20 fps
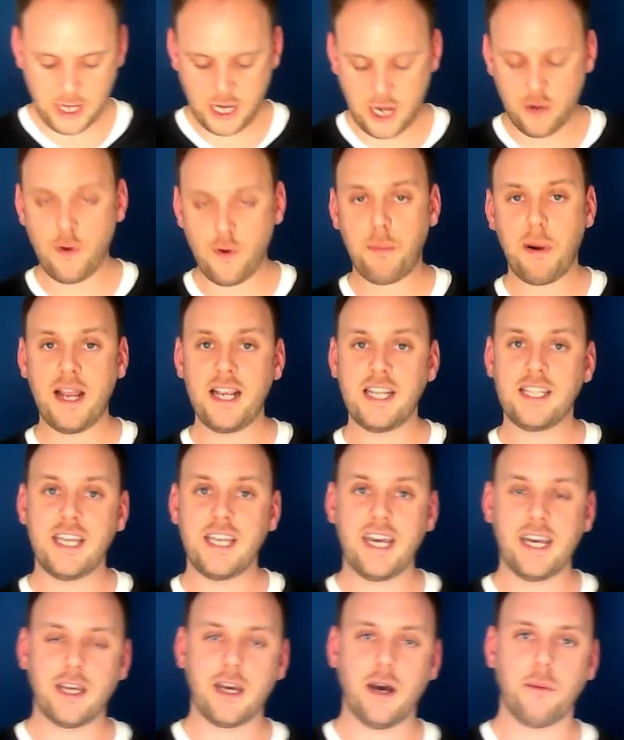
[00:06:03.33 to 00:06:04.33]
can replace the
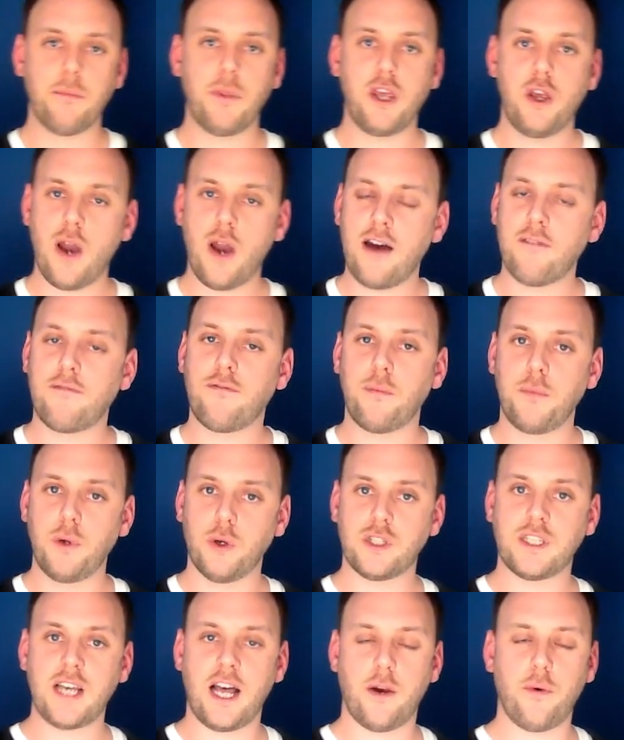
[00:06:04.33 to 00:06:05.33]
income that you have from your
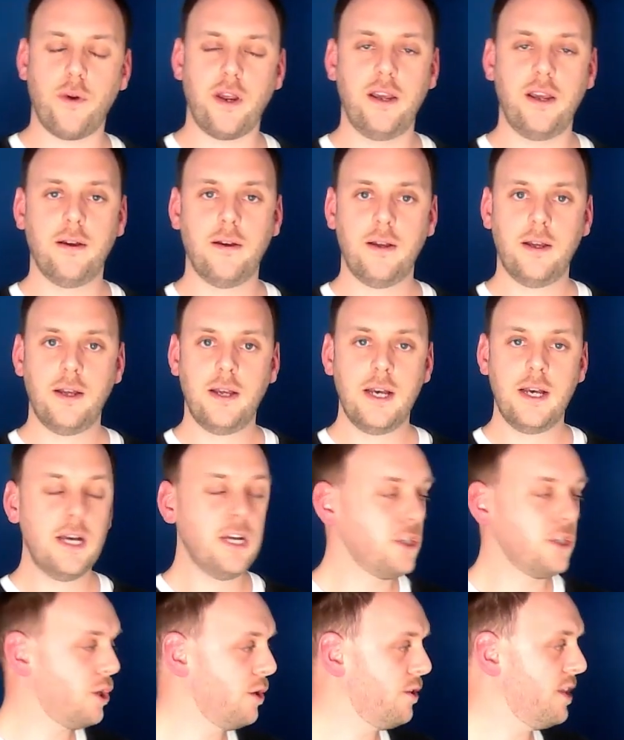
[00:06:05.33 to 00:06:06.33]
salary.
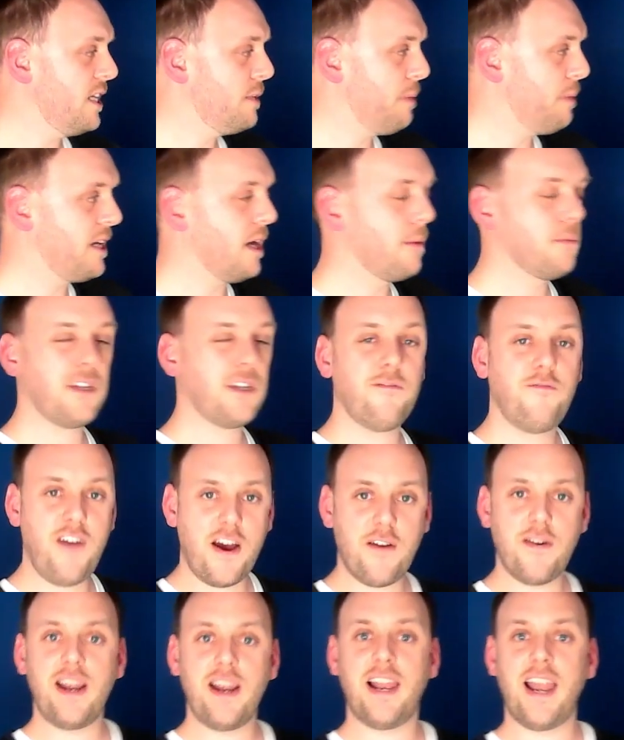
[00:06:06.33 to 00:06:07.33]
So this becomes a
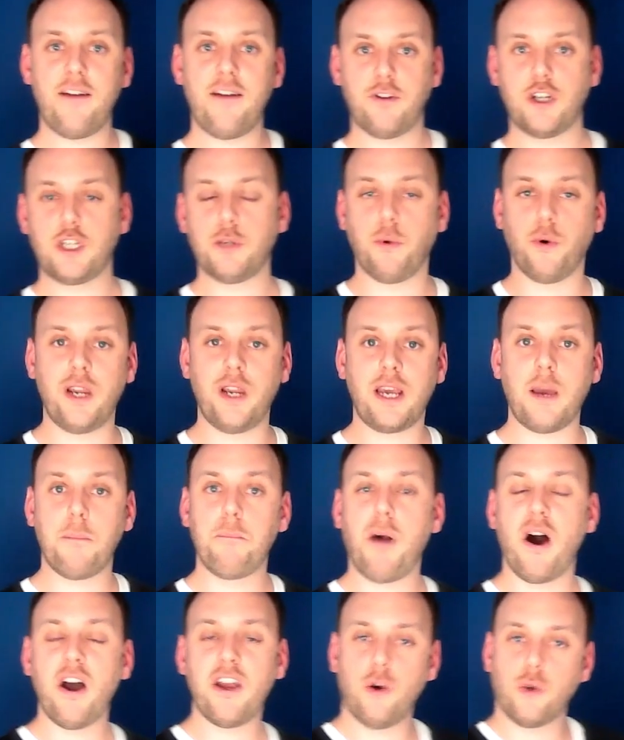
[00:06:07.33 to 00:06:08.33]
very leverageable, and it can
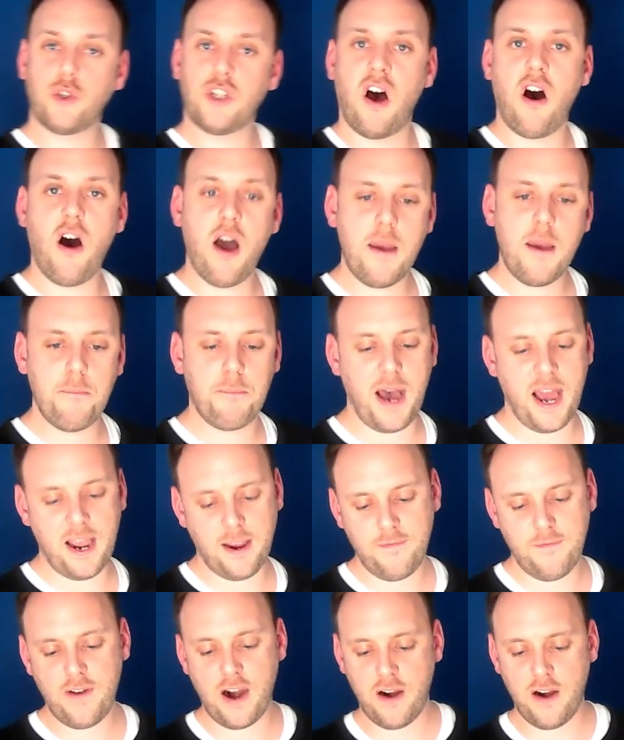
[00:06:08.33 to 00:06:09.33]
buy your time
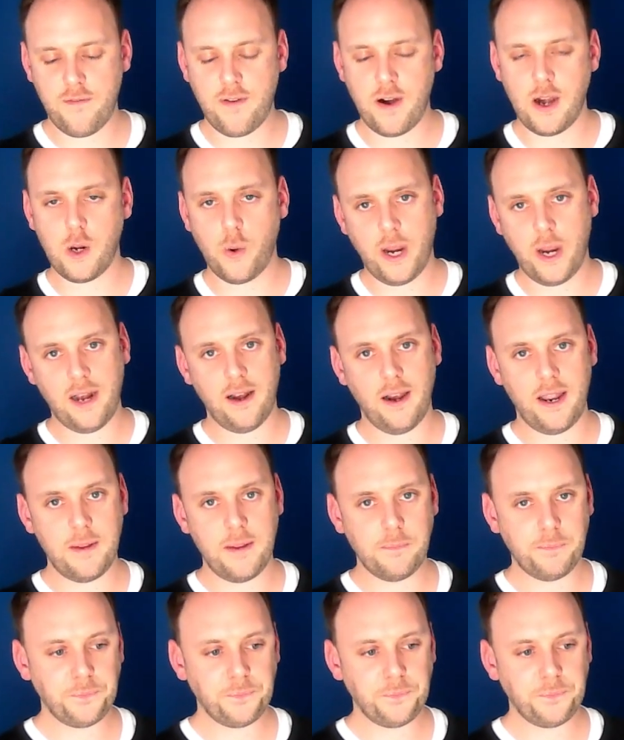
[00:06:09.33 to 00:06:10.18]
back very, very quickly.